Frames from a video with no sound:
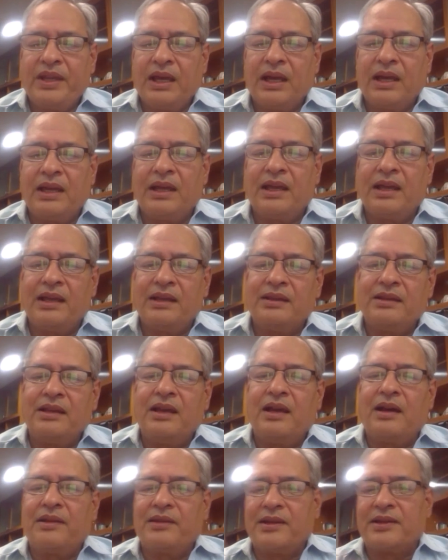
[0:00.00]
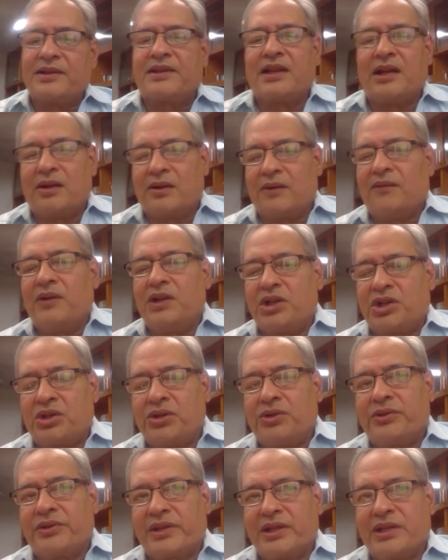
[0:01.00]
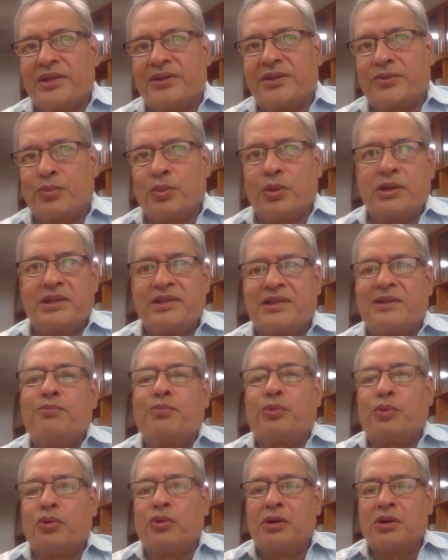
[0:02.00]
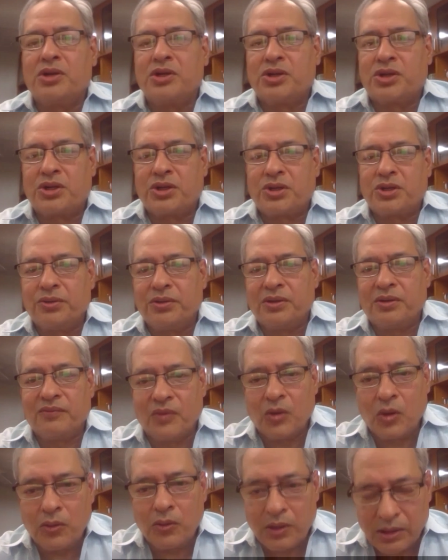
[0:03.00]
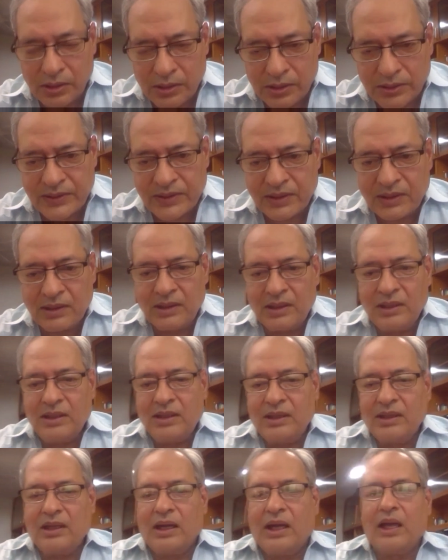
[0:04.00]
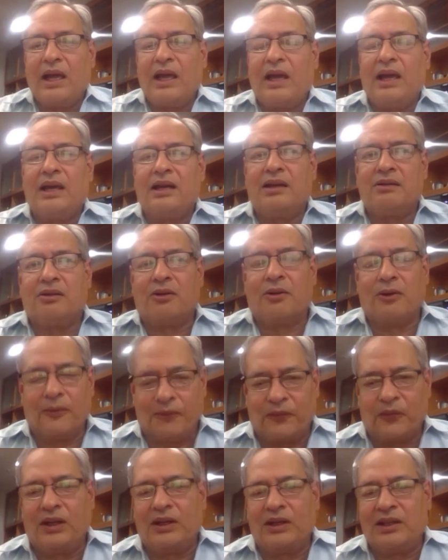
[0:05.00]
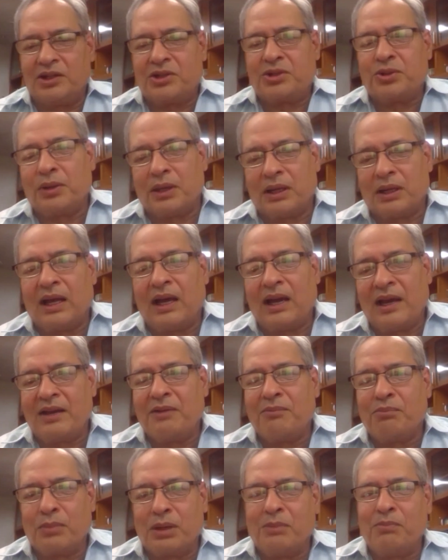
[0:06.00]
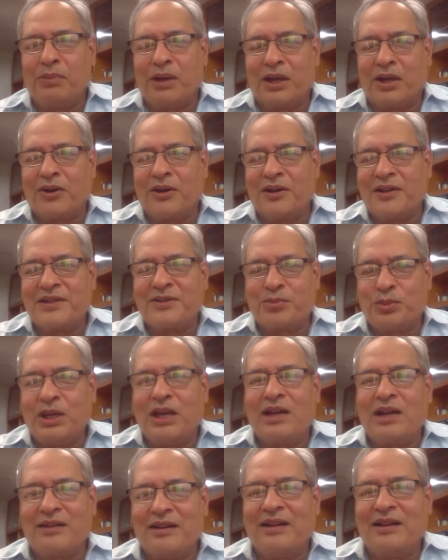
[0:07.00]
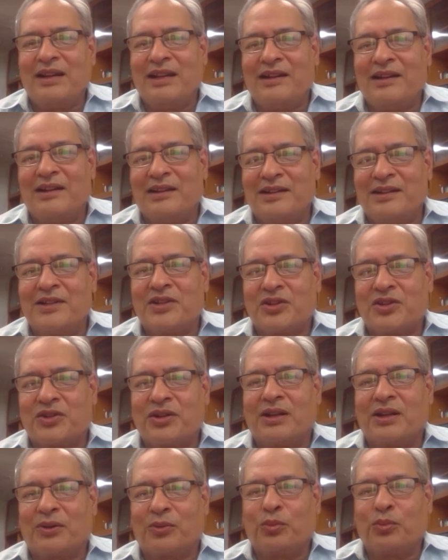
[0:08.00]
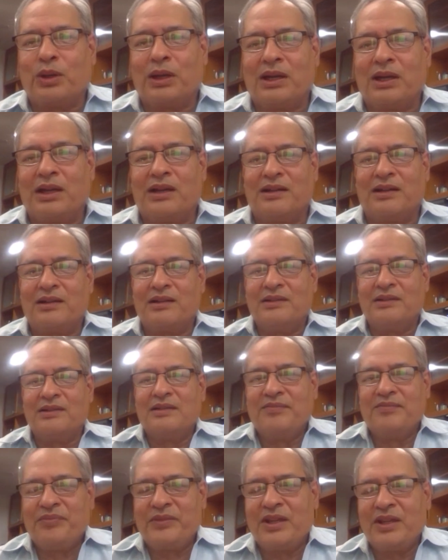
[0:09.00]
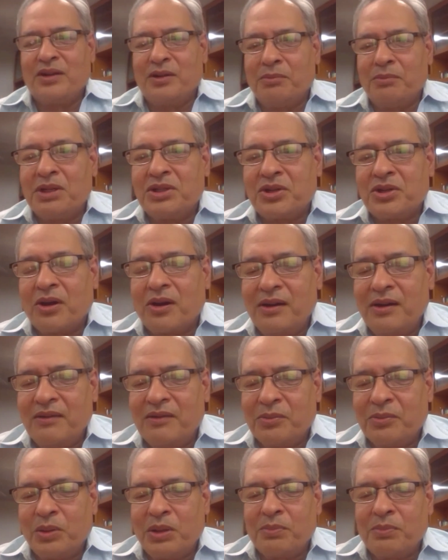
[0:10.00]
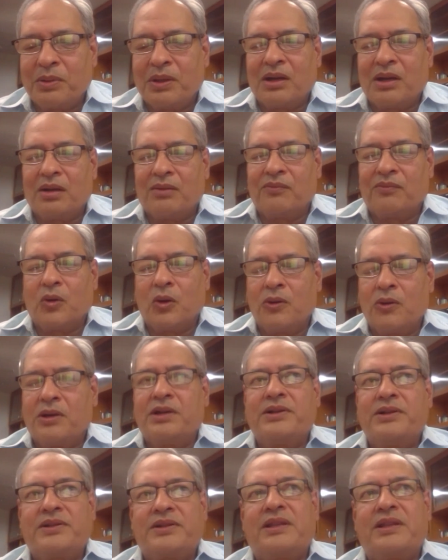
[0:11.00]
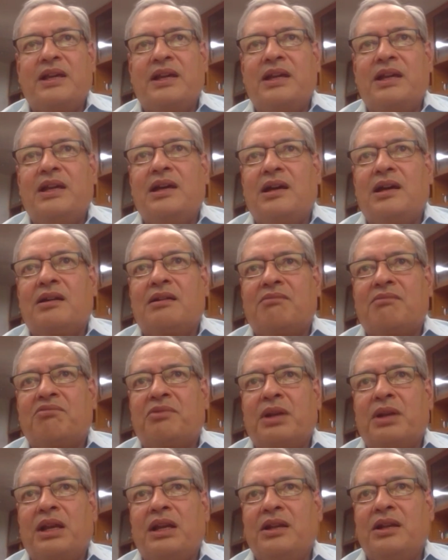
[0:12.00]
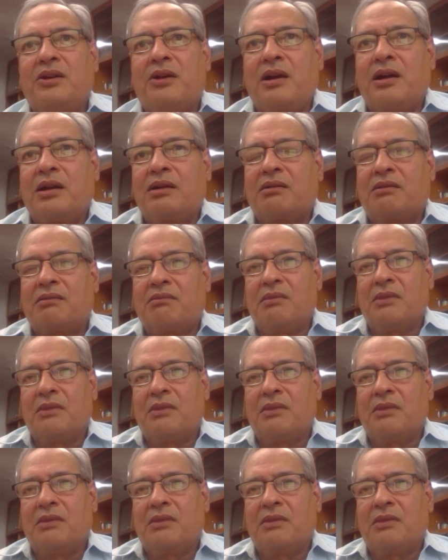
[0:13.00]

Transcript: And the other set of issues is what is important to the voters. And hopefully the two align, but because we are in a district where, majority of the people are voters, they are really not